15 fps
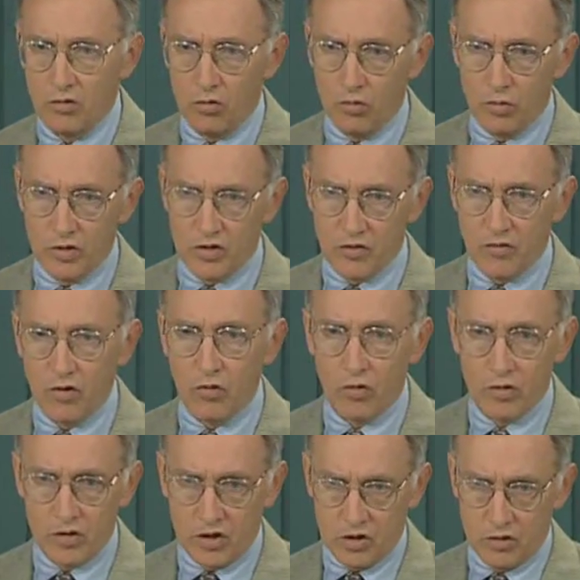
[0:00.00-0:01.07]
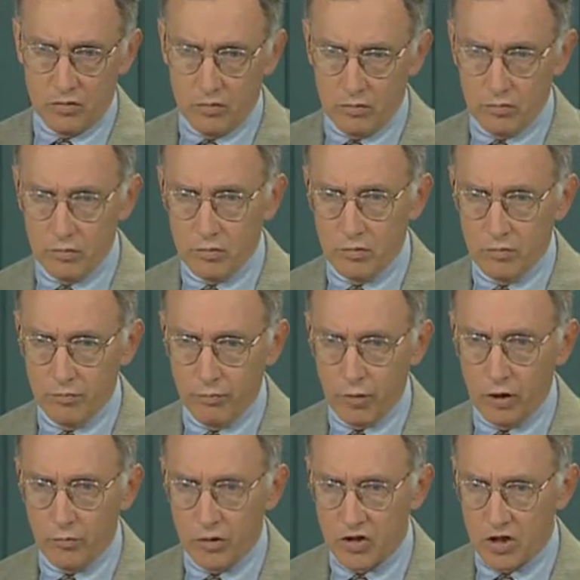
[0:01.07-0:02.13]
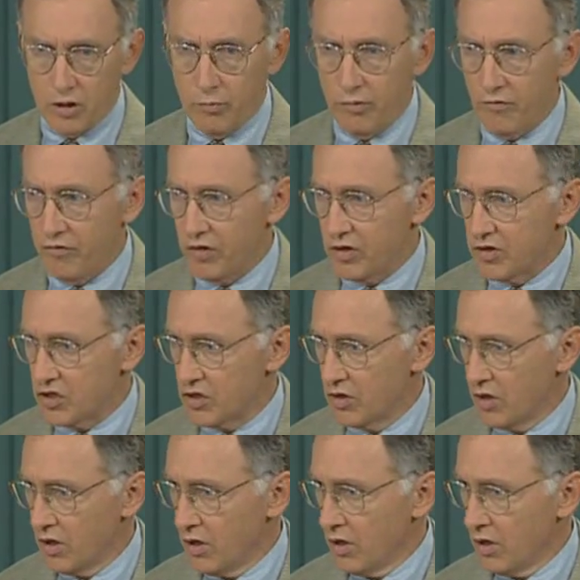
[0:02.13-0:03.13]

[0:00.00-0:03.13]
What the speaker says: who was, of course, Padmasambhava's